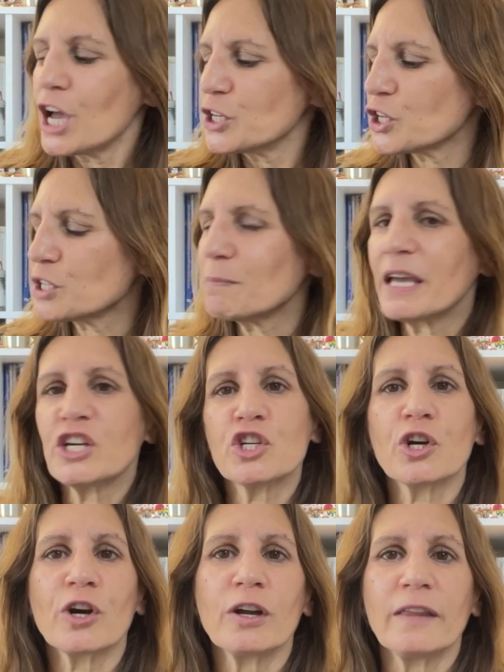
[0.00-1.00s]
just make
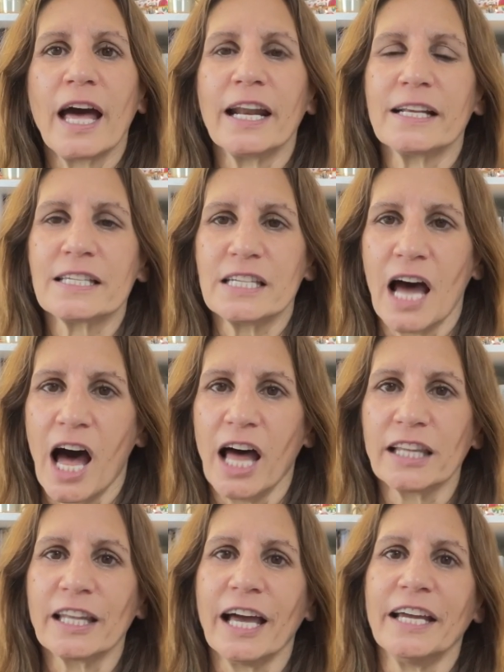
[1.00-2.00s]
sure that it's
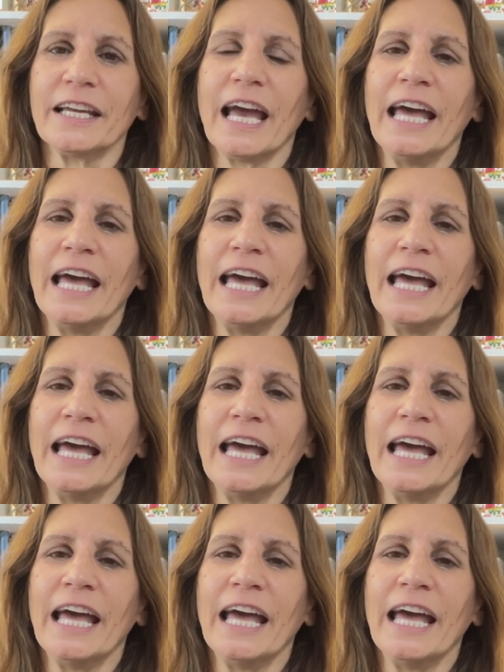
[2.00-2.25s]
not like